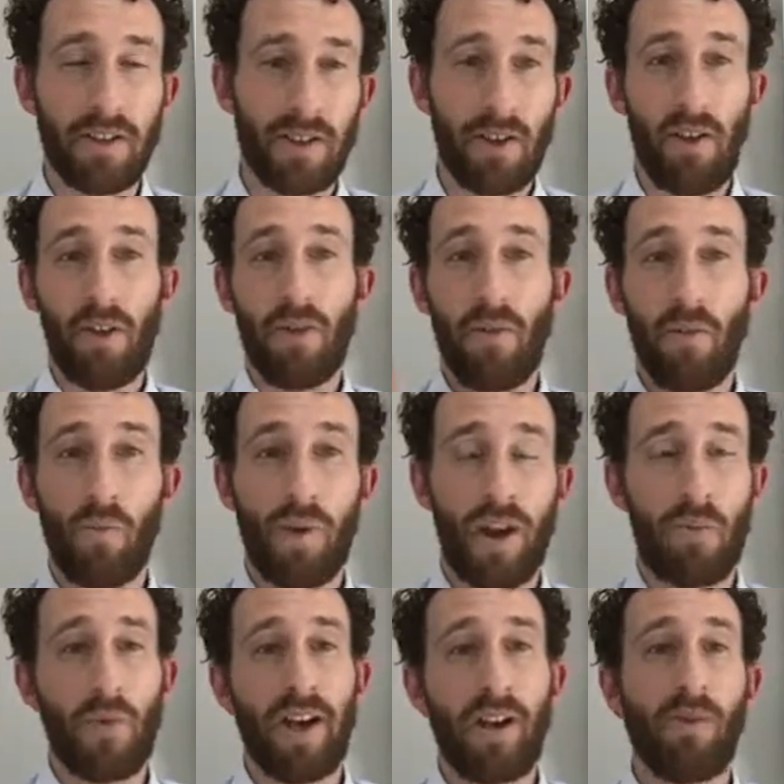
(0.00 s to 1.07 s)
to go
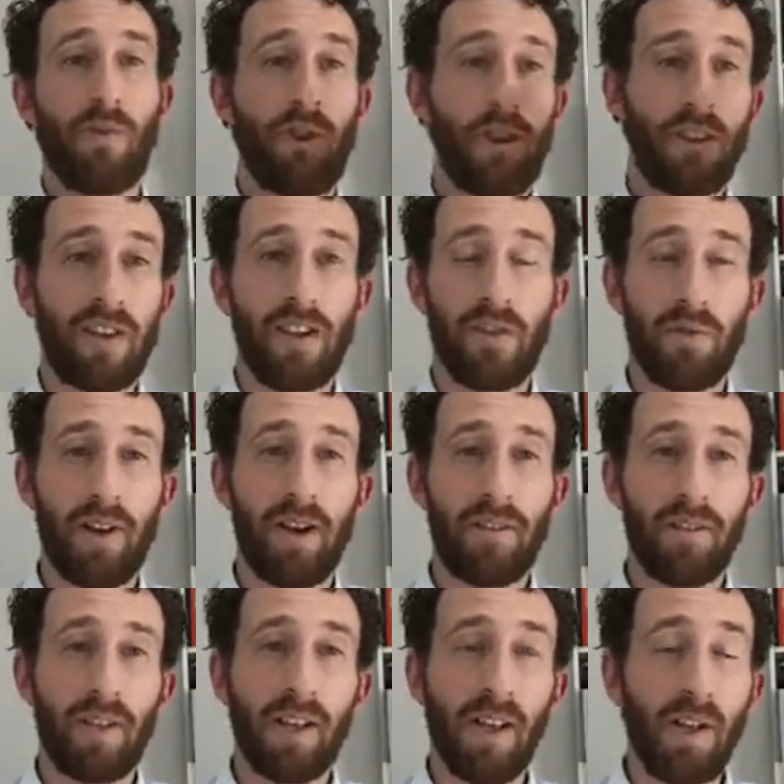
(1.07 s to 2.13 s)
one way or go the other way.
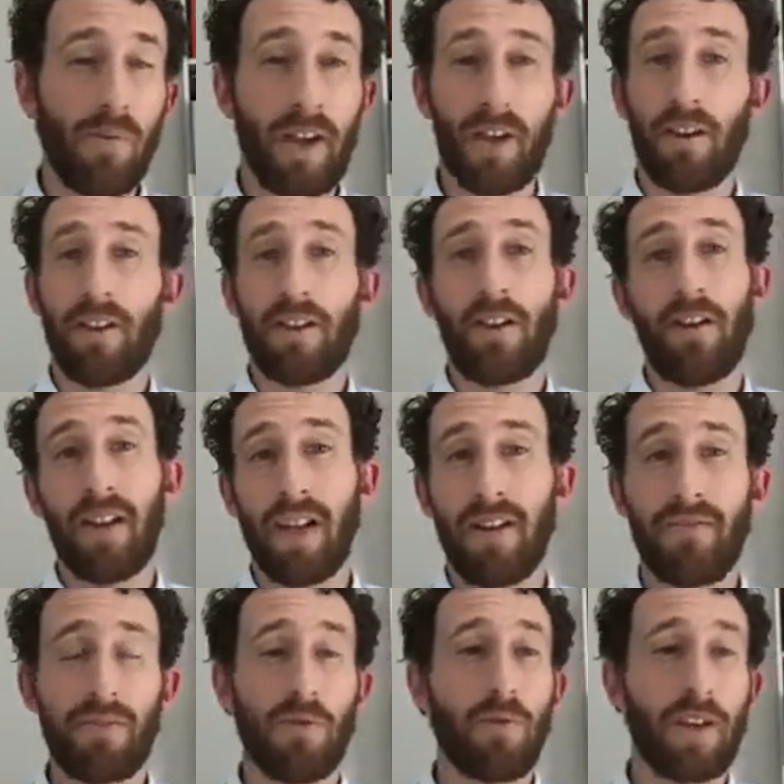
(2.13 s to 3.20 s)
We can either go
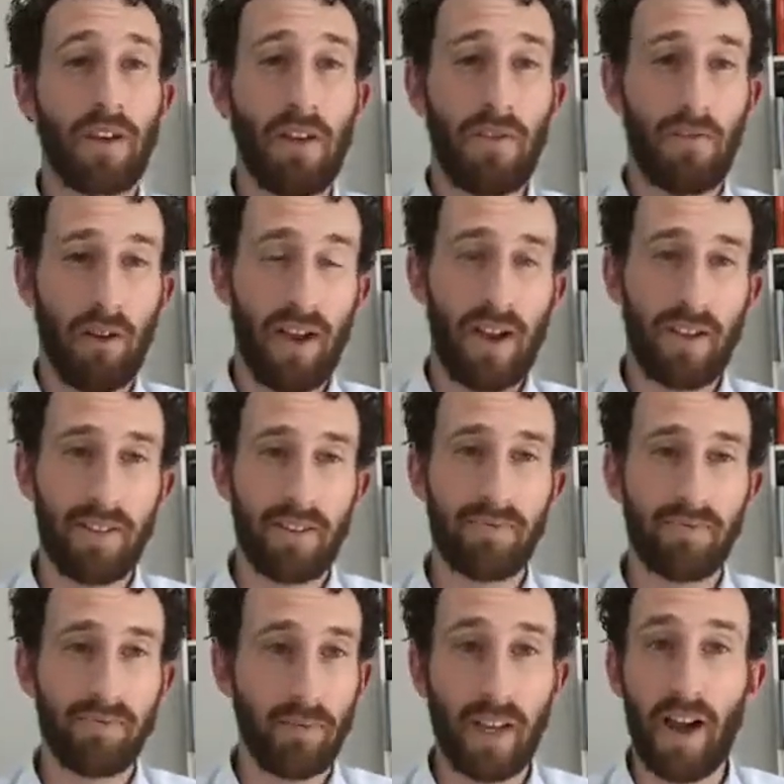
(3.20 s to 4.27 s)
left or we go right.
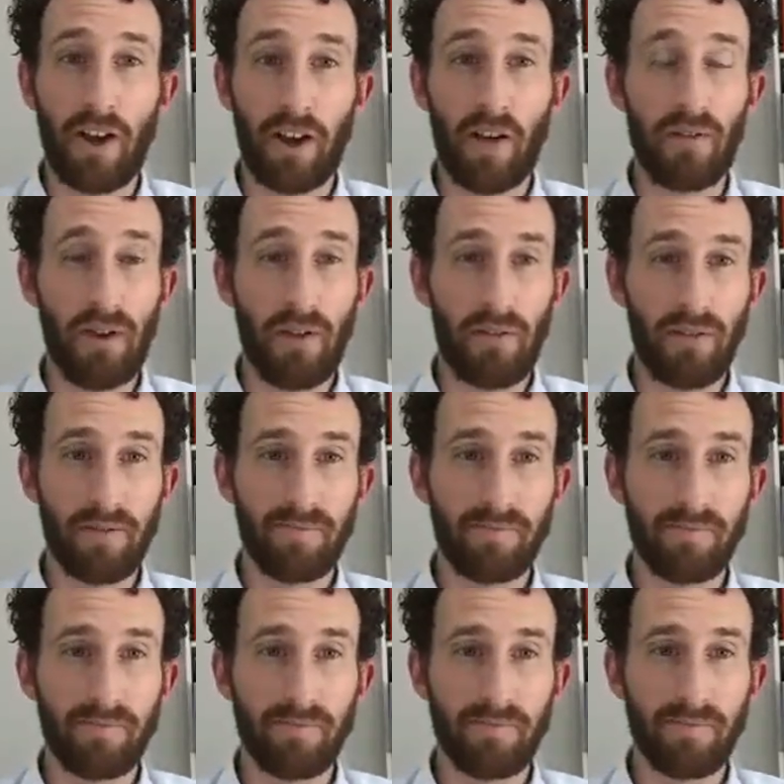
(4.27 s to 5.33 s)
We can't go both,
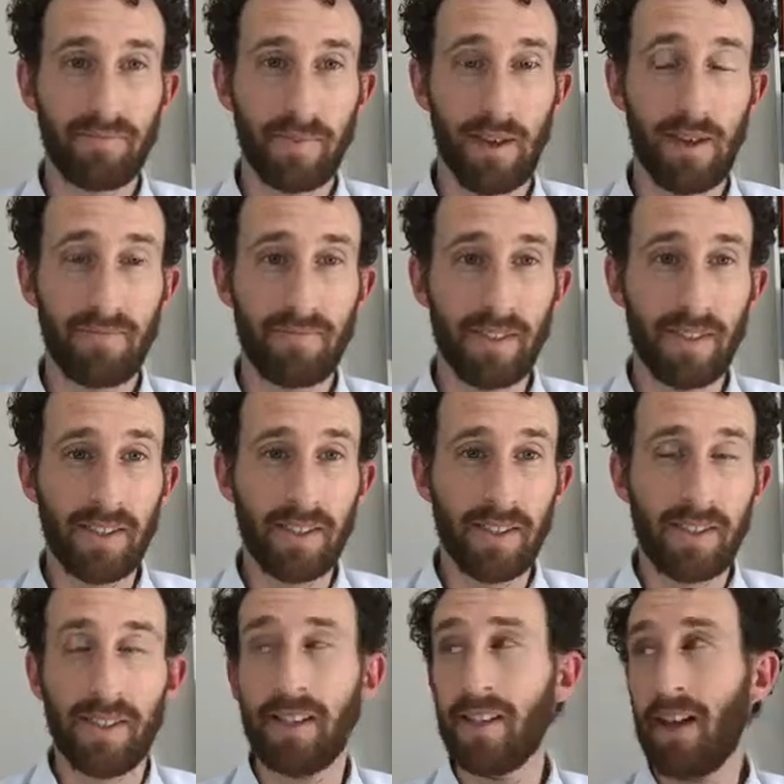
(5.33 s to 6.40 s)
right?
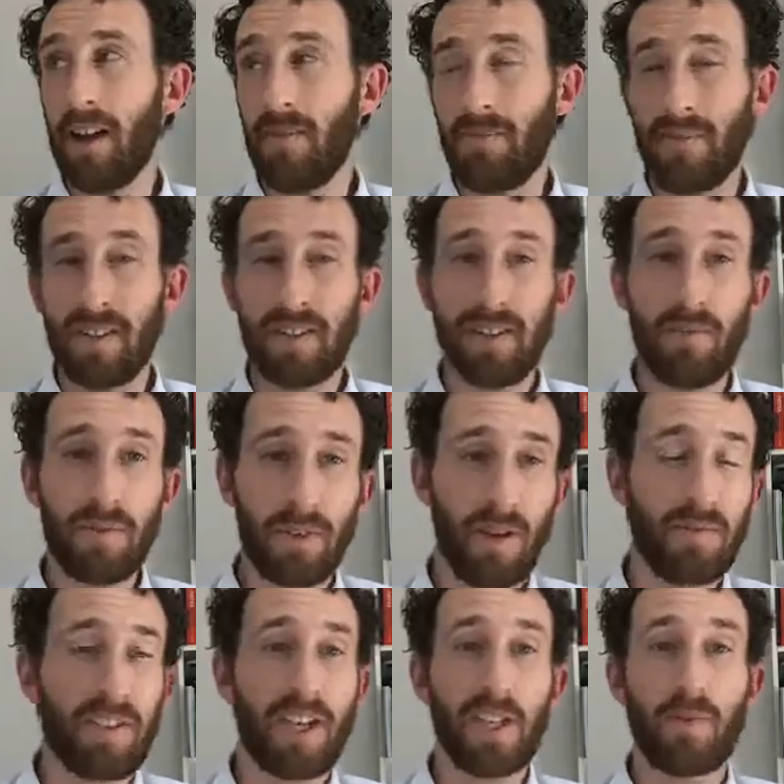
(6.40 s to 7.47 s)
Now,
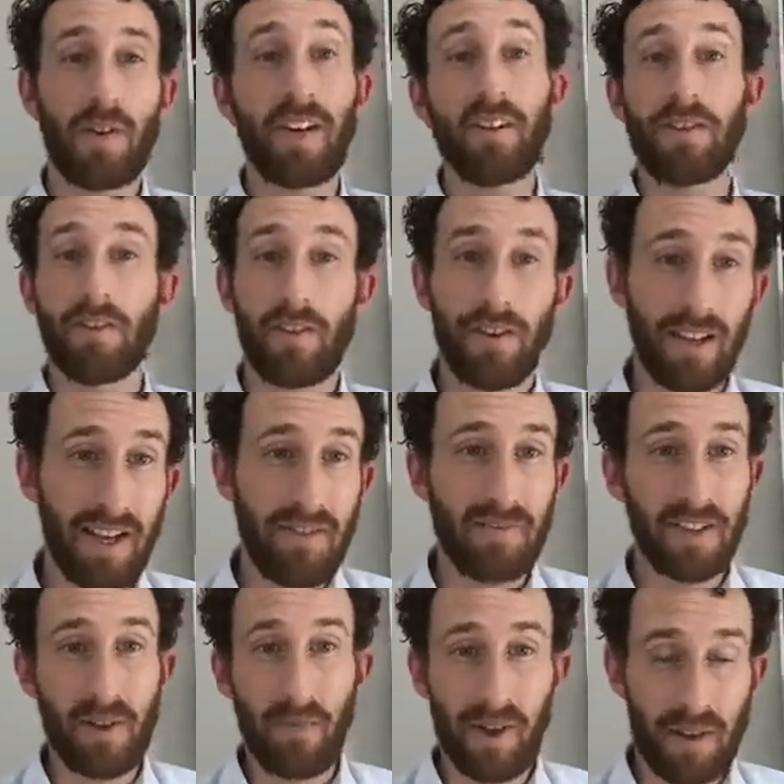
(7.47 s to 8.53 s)
sometimes, yes, we can turn
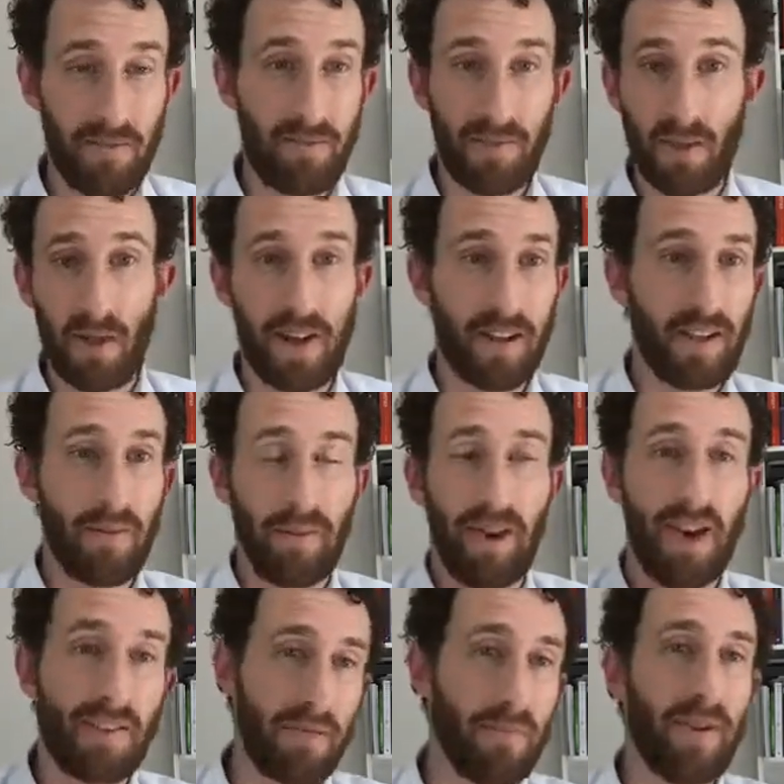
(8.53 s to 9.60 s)
left and then we can go down that
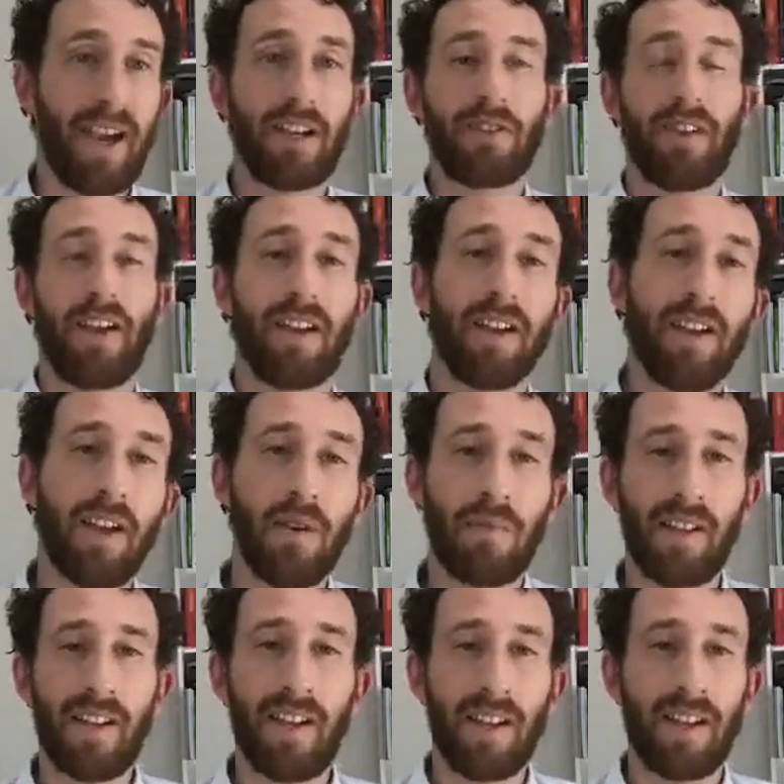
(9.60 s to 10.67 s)
path and backtrack.
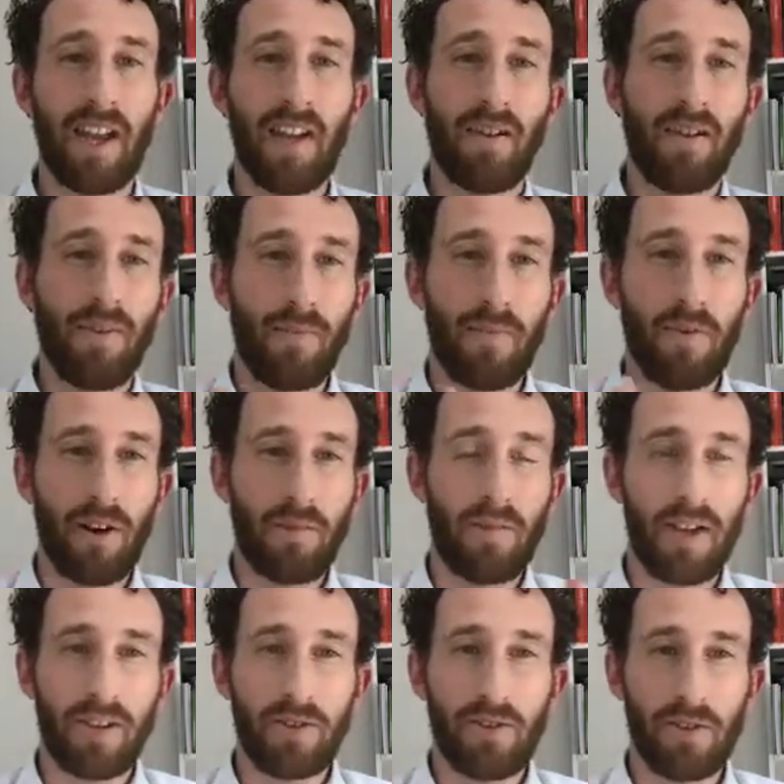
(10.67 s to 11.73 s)
But at the end of the day, we've got to
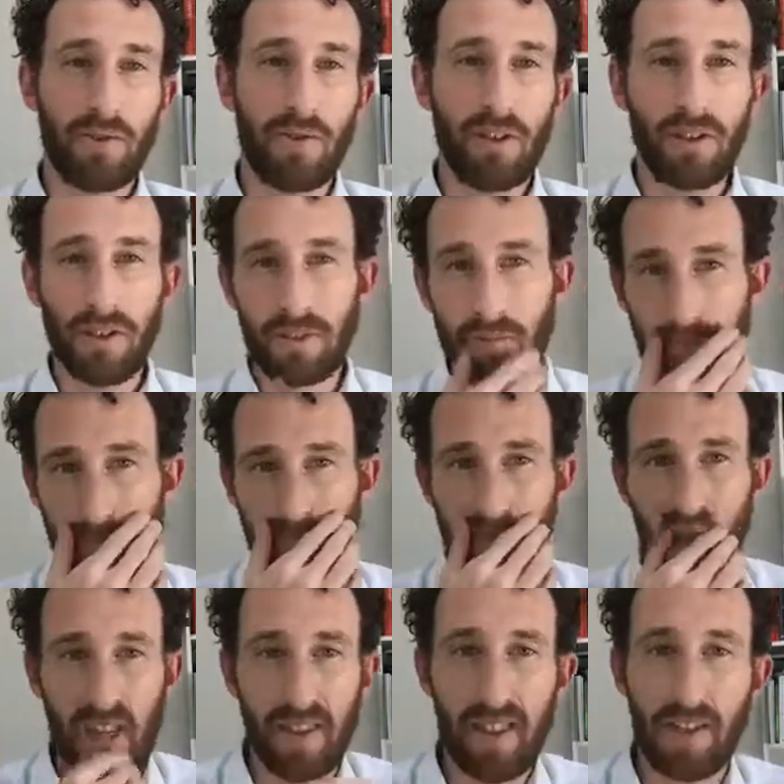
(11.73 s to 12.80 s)
make two choices.
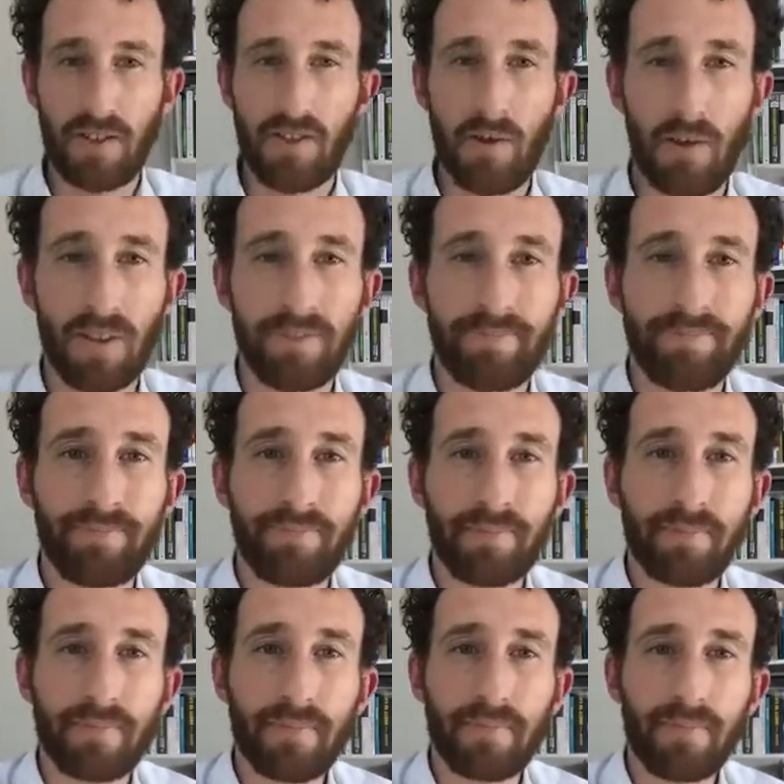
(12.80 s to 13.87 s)
Yeah, thanks, Dora.
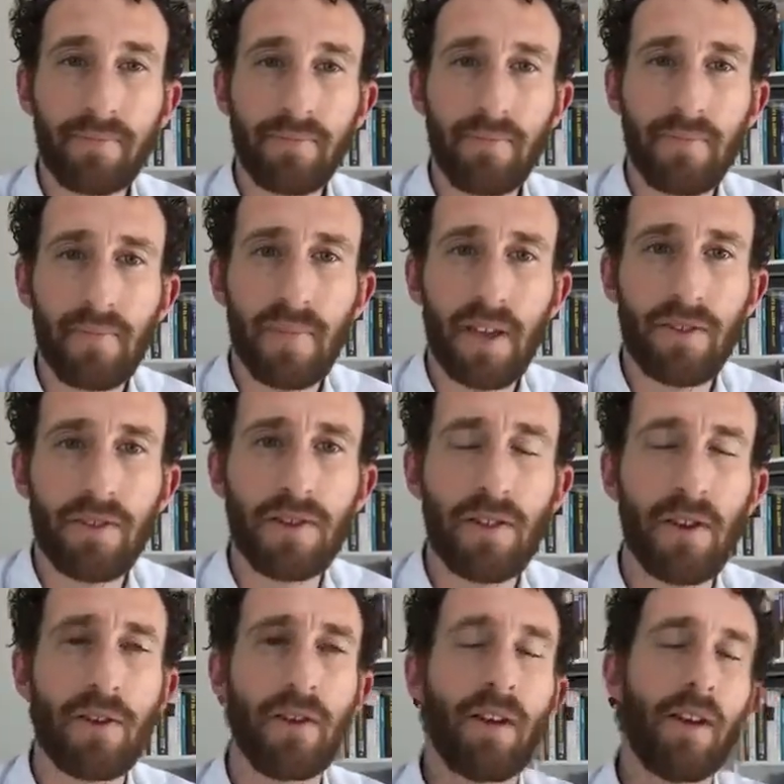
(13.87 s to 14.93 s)

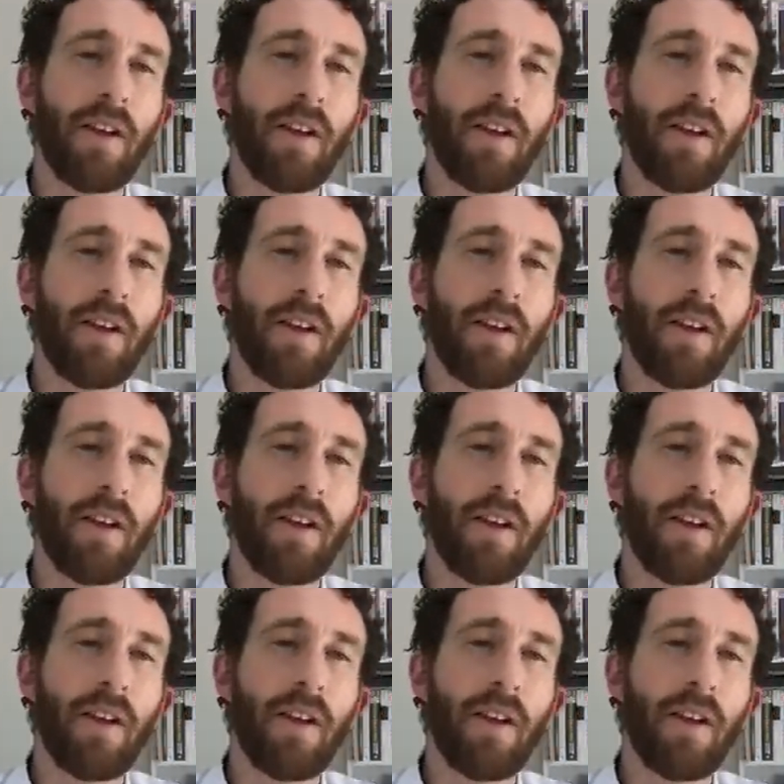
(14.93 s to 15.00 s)
So